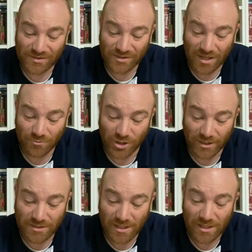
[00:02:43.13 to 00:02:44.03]

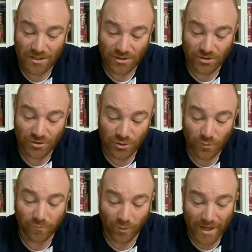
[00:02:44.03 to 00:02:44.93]
subject
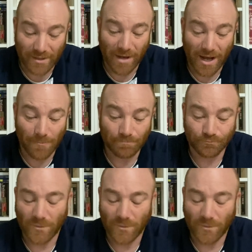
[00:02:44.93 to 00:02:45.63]
you've read about?